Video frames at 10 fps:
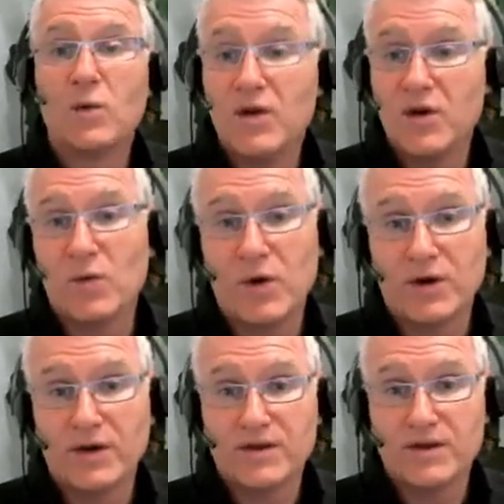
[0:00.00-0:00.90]
with your
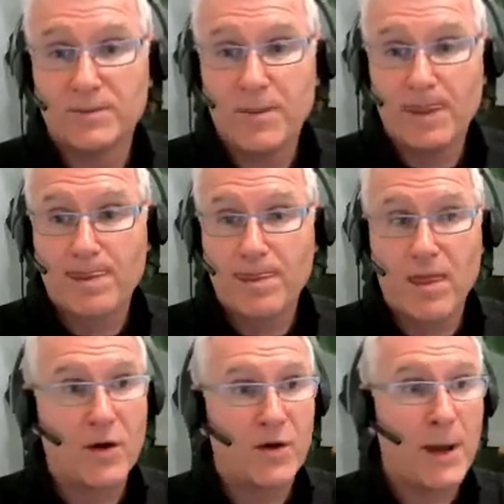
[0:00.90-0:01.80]
workers.
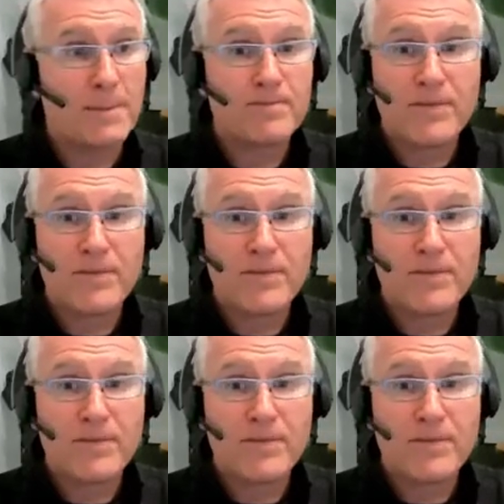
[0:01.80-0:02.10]
All right.